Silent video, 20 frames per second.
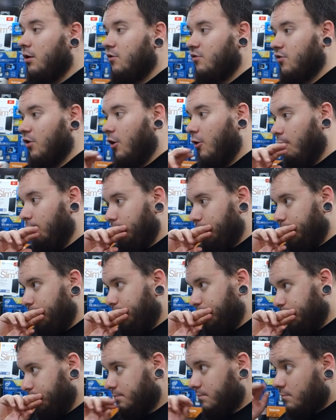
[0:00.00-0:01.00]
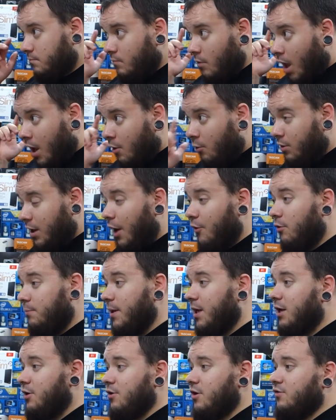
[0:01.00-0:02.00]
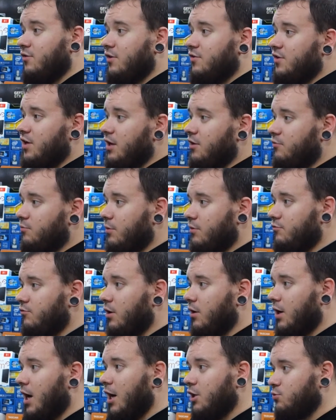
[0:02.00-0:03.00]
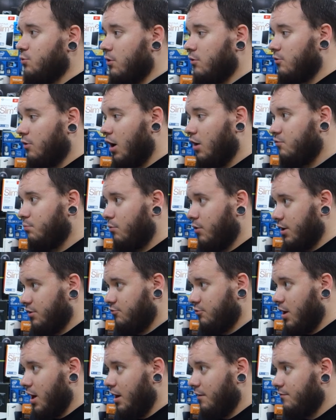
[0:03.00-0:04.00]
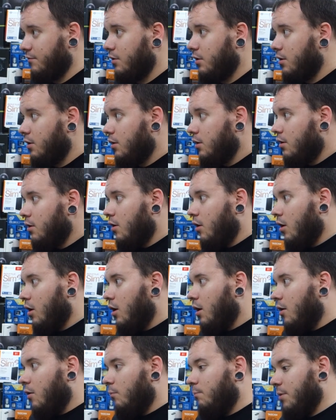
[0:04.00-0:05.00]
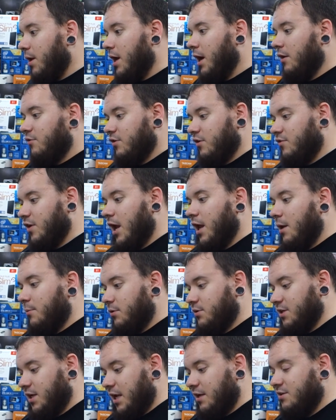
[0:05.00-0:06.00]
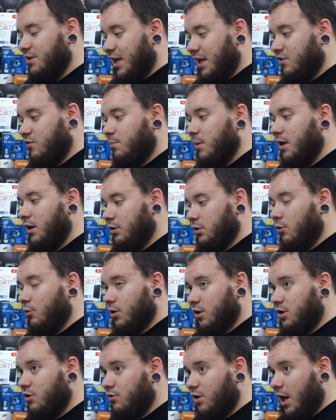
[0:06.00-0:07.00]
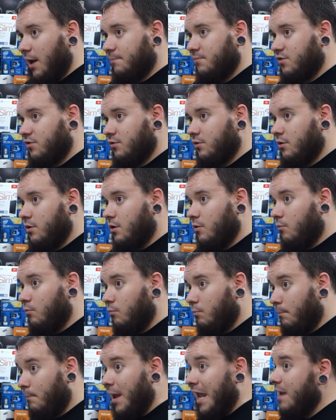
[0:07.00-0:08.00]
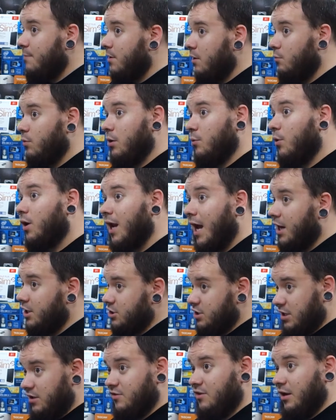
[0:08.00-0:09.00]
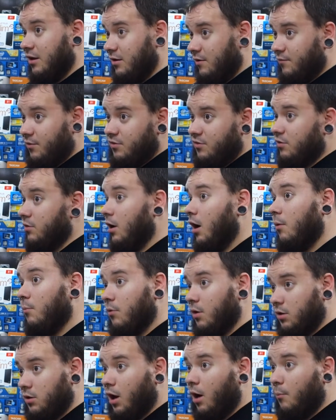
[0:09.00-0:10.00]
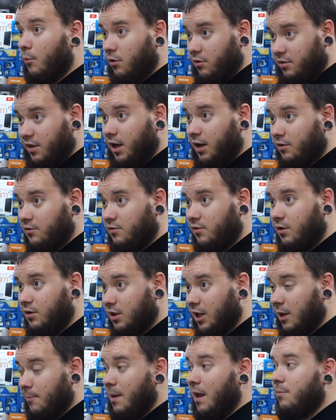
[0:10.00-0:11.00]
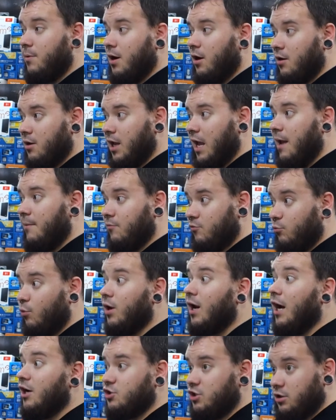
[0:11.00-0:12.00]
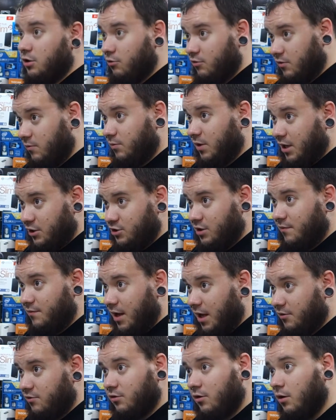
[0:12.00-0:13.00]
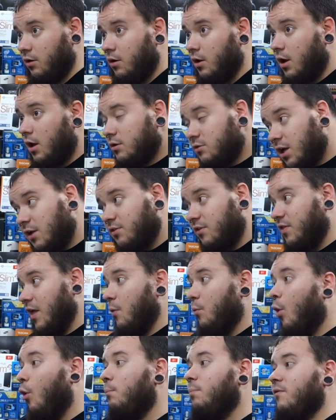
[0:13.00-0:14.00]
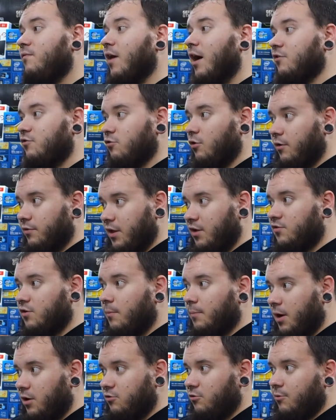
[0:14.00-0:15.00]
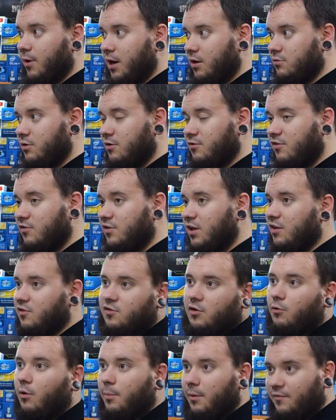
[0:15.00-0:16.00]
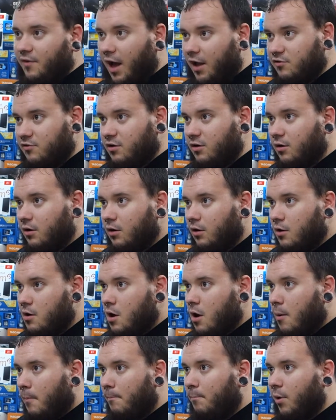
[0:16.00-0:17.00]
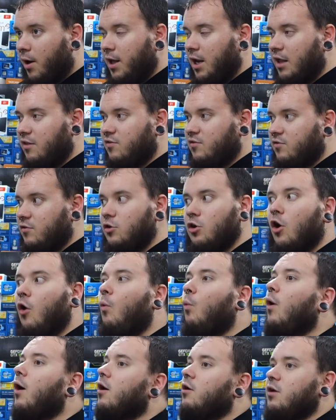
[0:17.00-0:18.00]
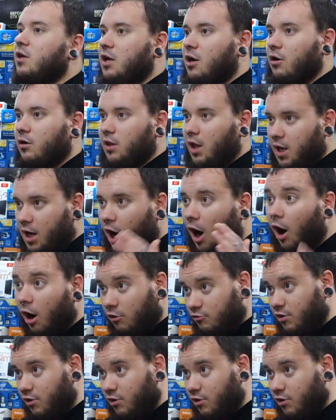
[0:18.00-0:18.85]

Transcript: So what I would be curious to see is with an actual Crosspoint drive, because it's able to get to that speed at lower queue depths, maybe we would actually see a difference in a lot more things. Like maybe our games would actually load substantially faster. Not that they won't be faster on this compared to a regular SSD, it still will be faster, but it's nowhere near like hard